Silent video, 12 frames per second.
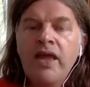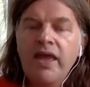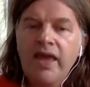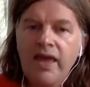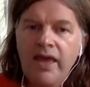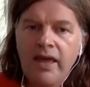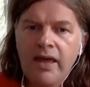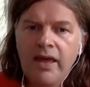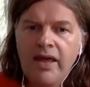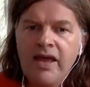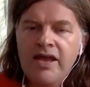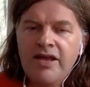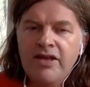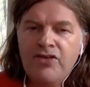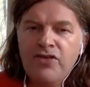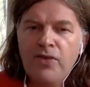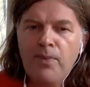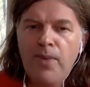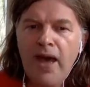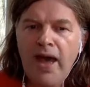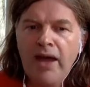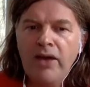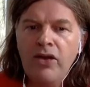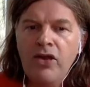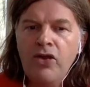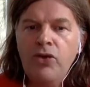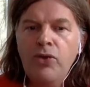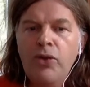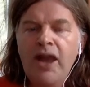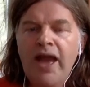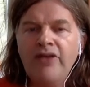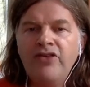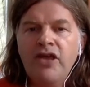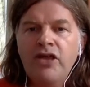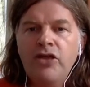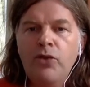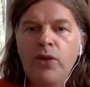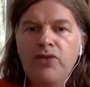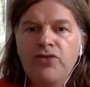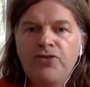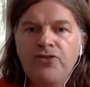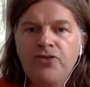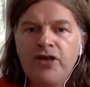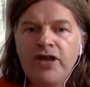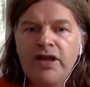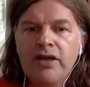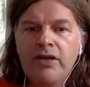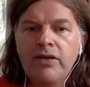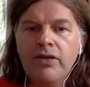Here is the man who let you in free.